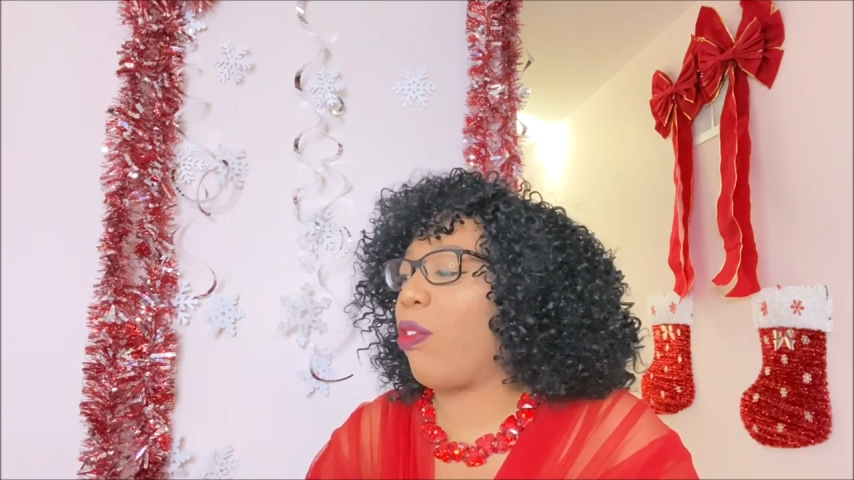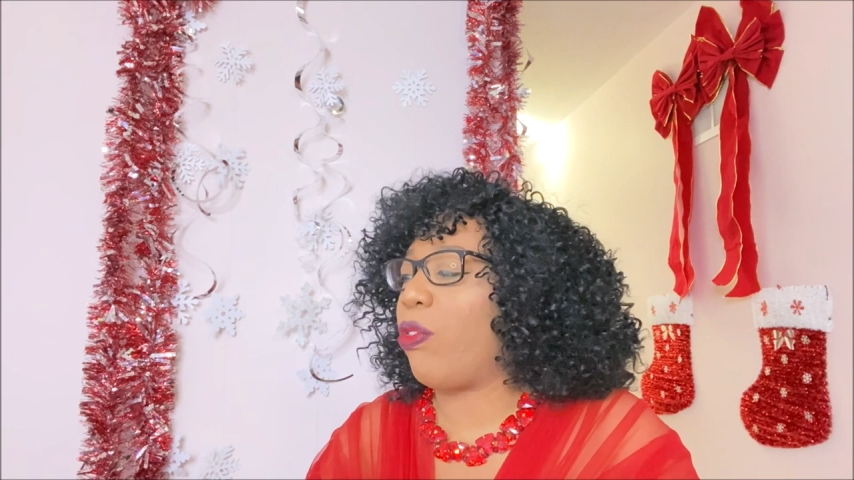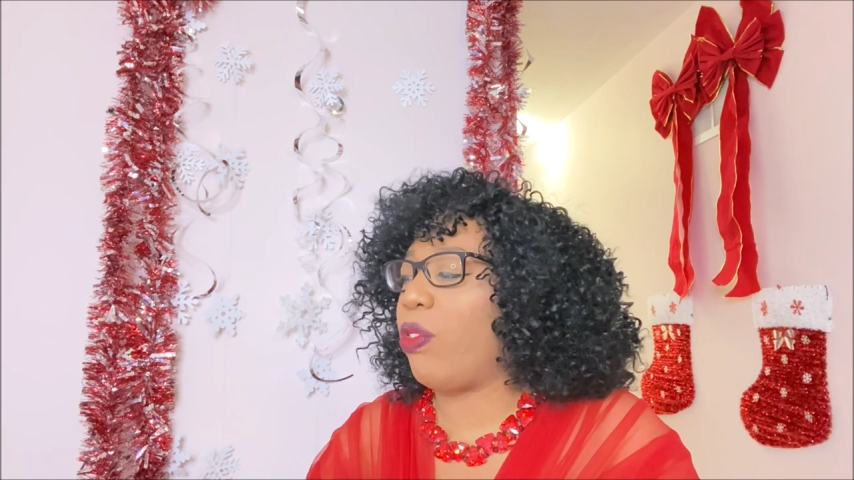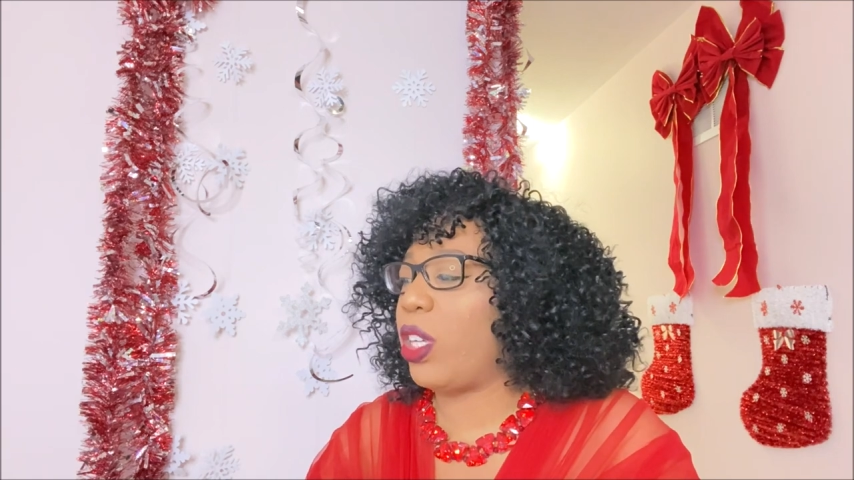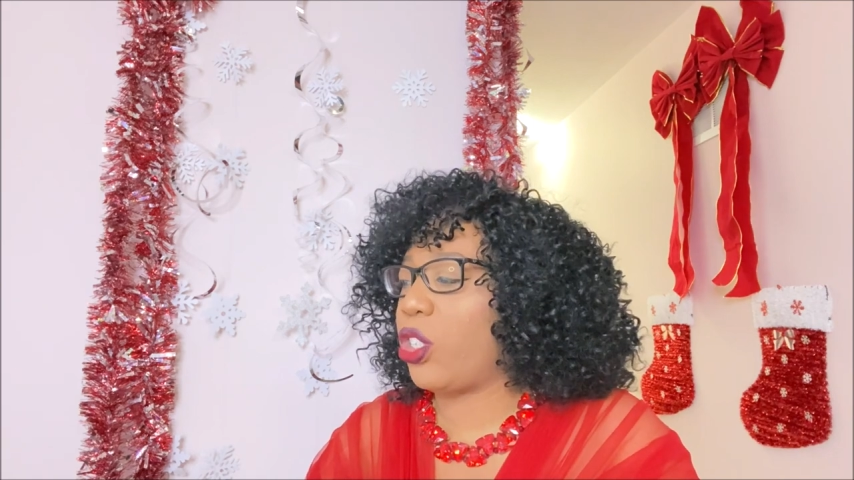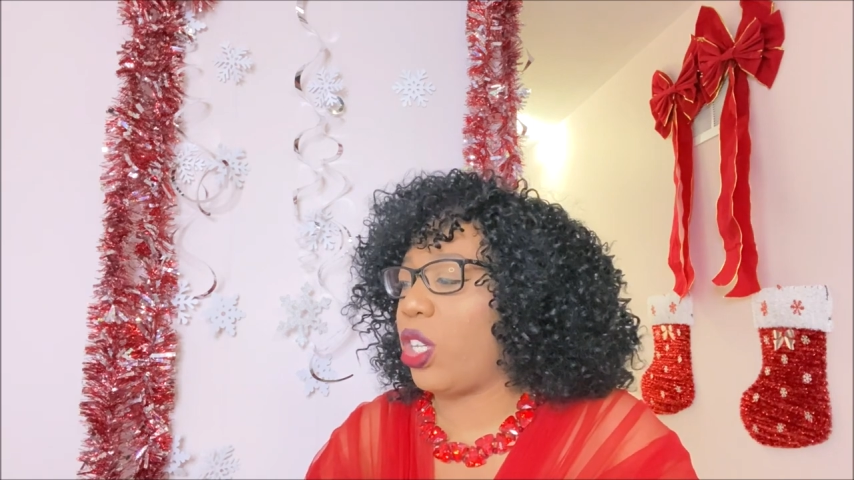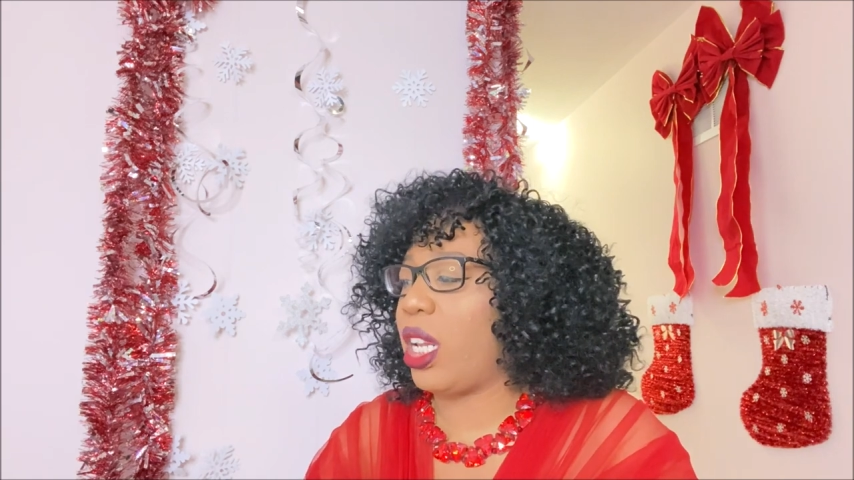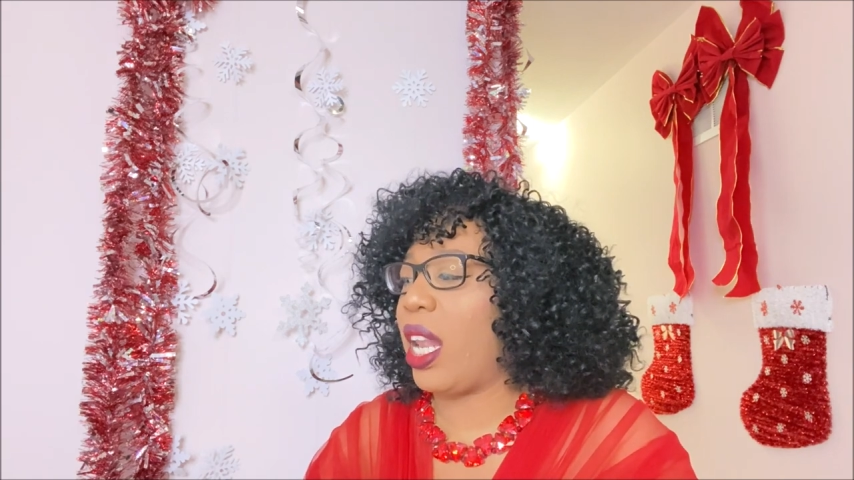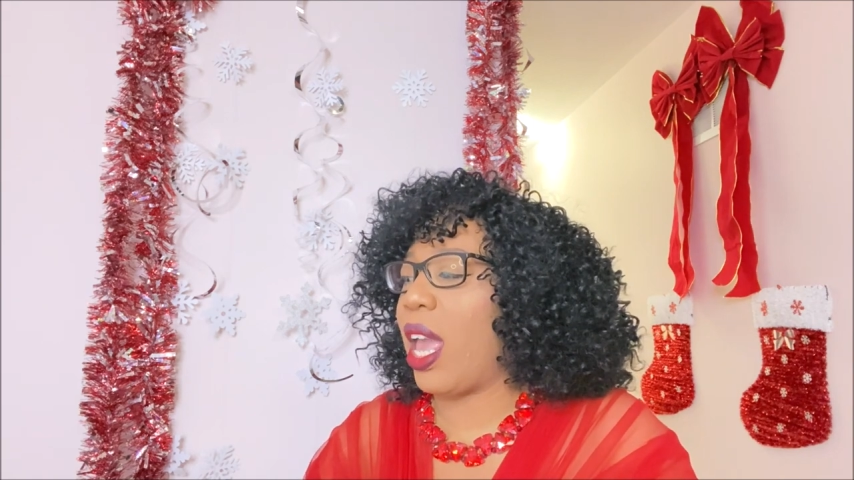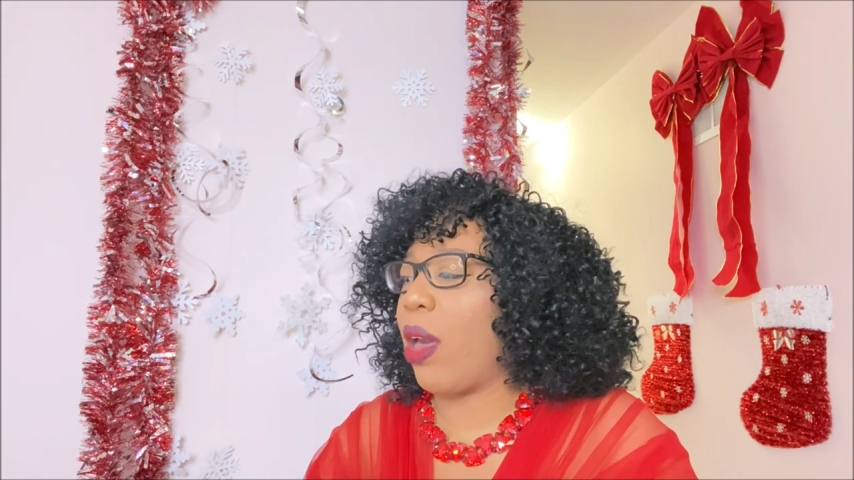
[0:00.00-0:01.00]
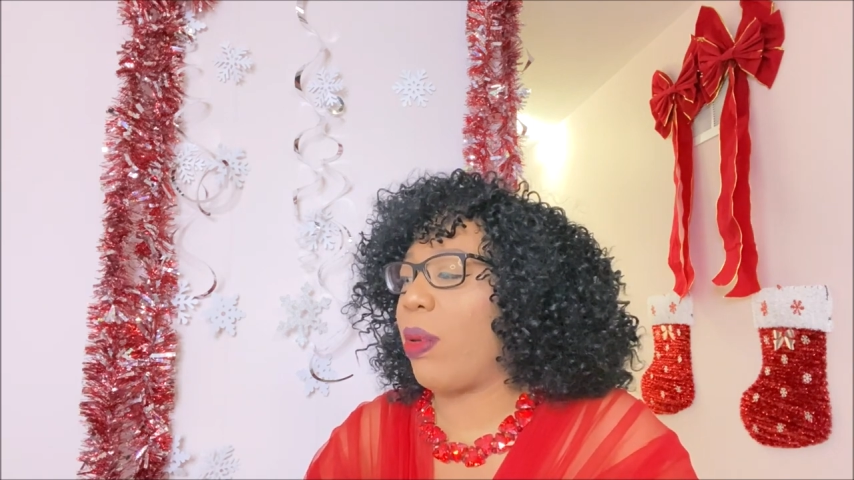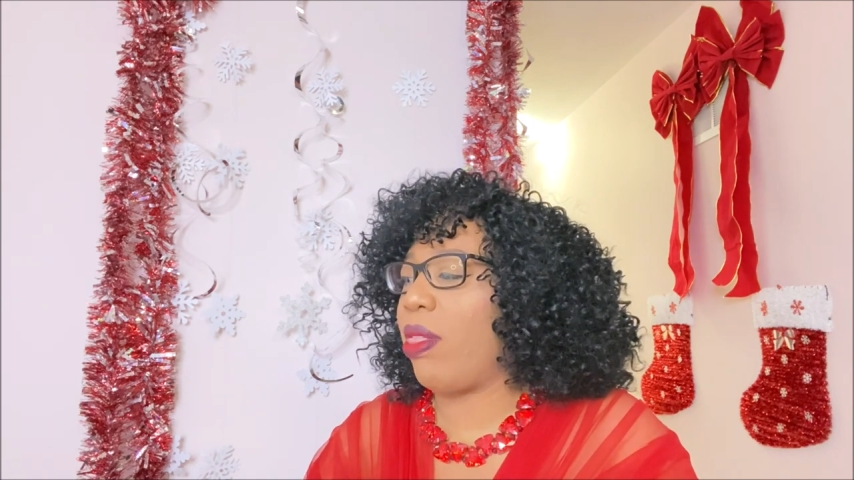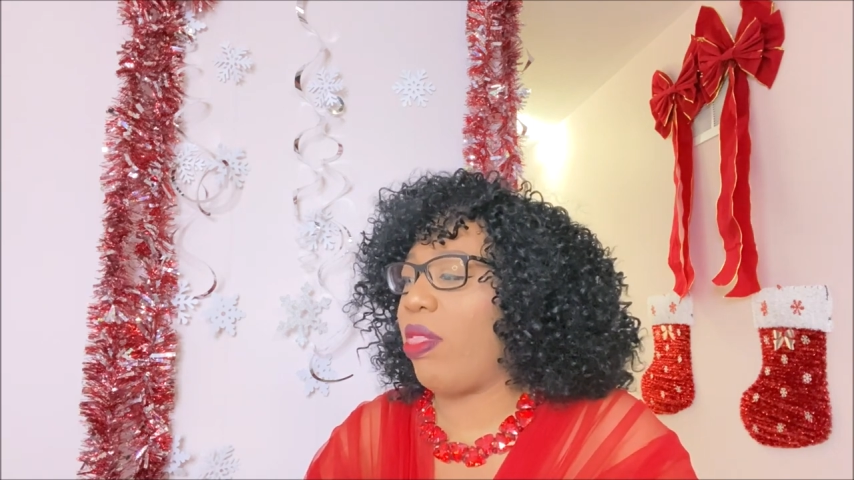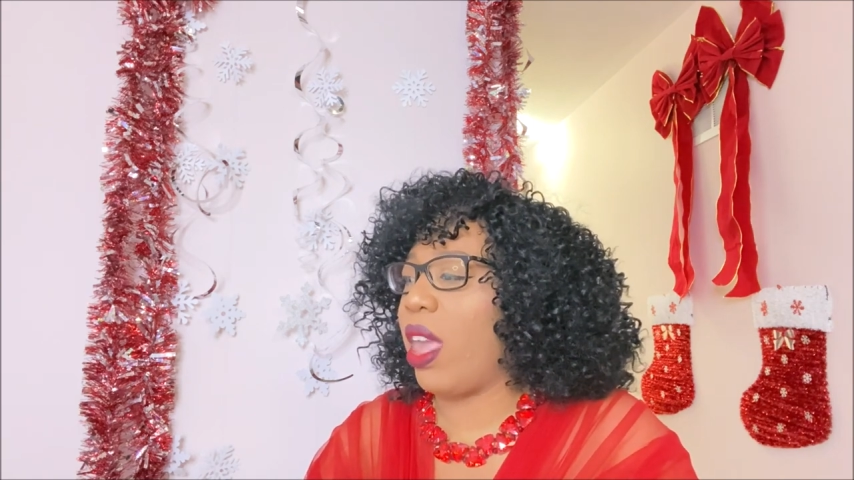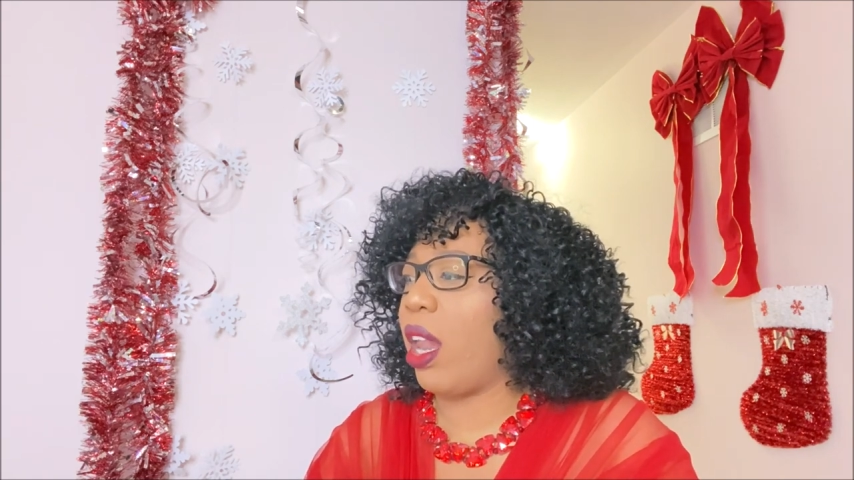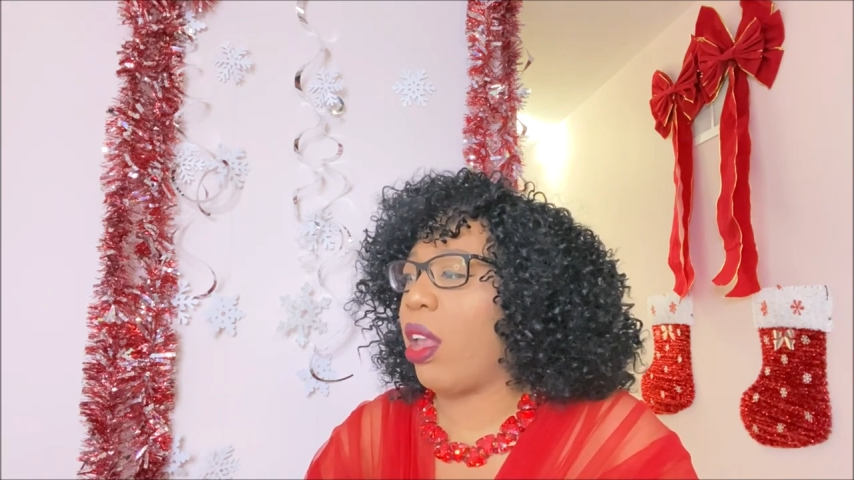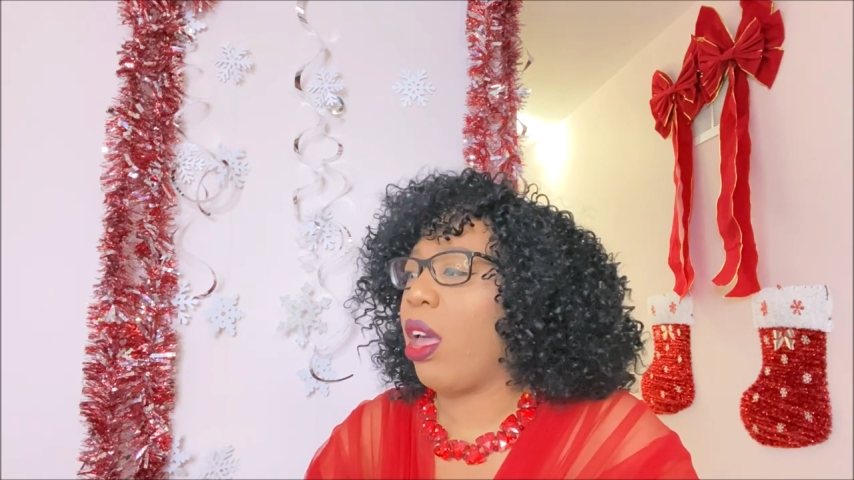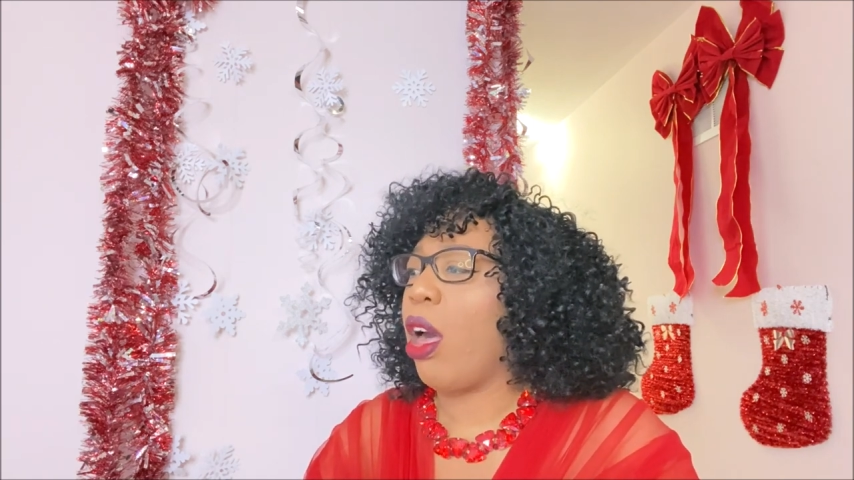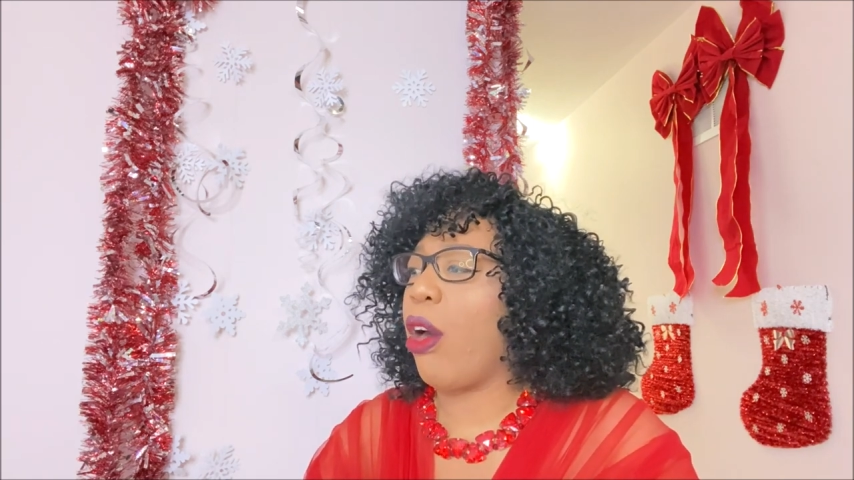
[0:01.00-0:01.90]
a vision now and then